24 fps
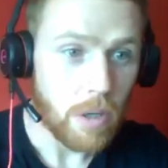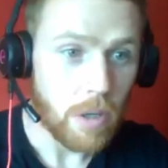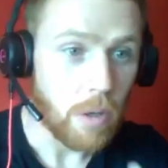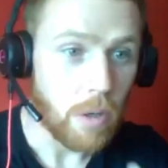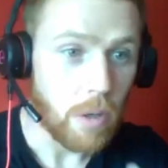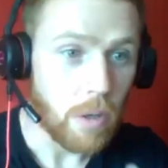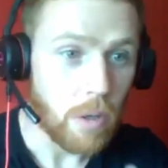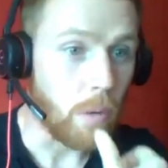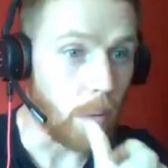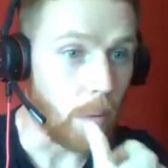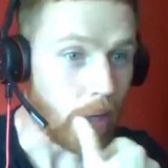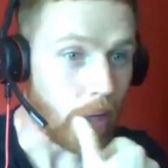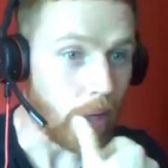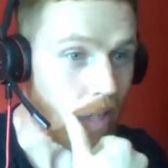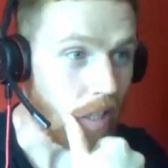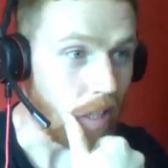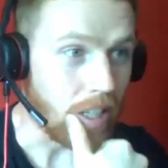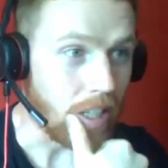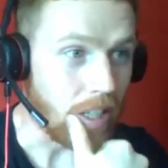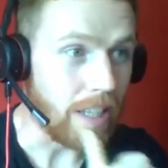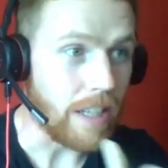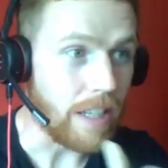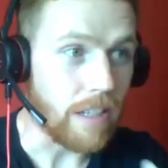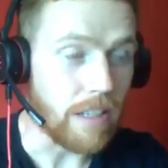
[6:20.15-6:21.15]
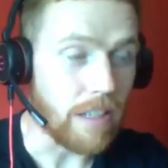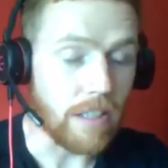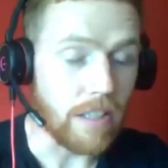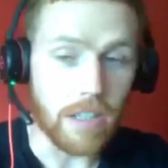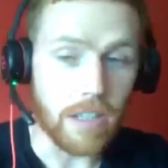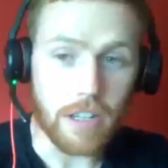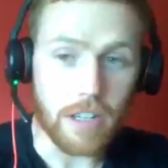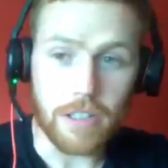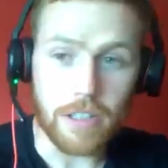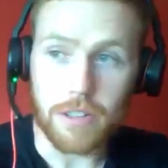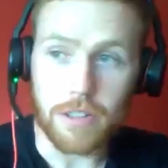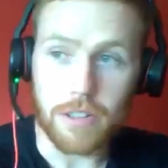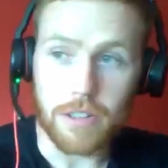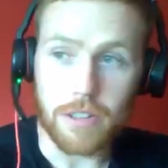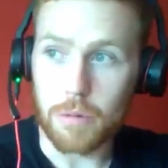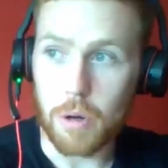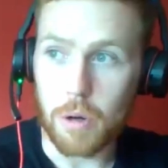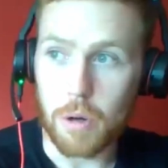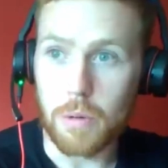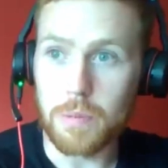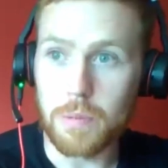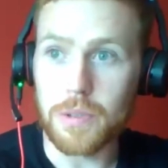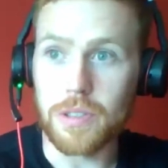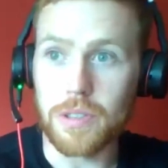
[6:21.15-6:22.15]
quickly learned the
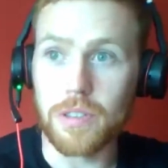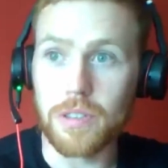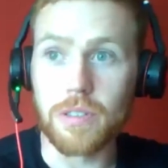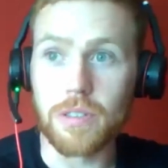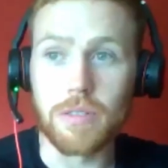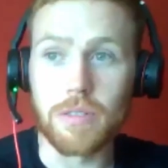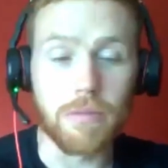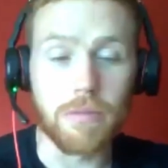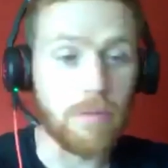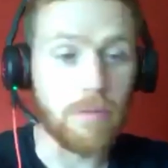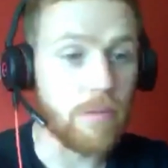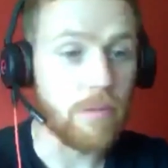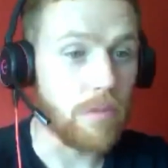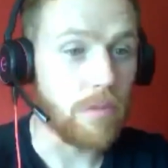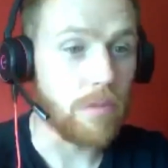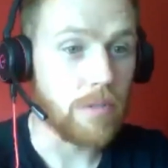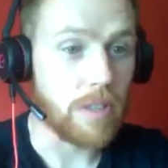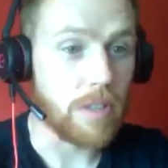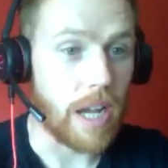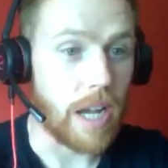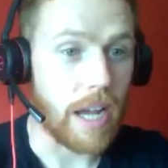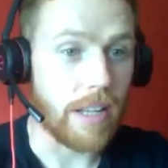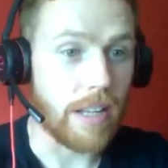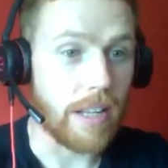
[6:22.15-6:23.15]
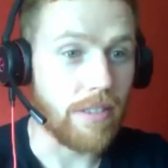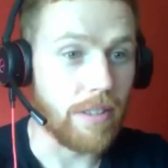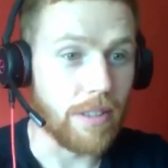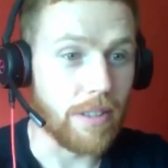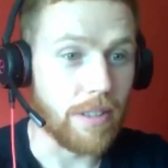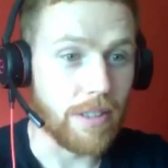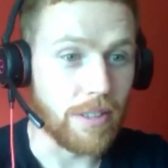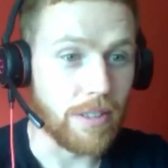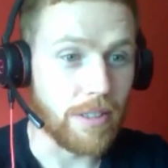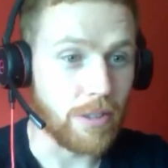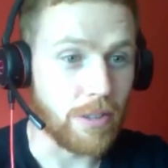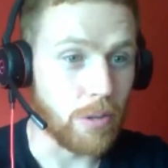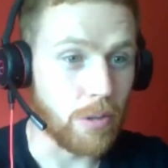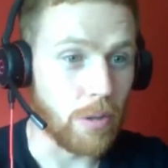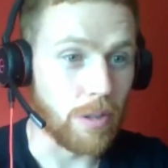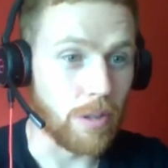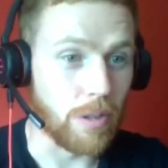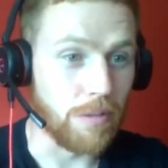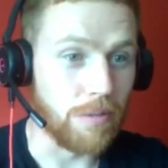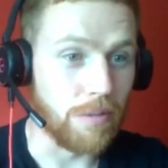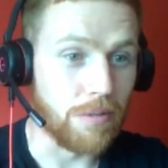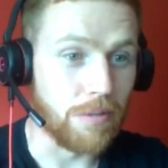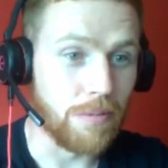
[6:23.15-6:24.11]
ropes and had to sort of.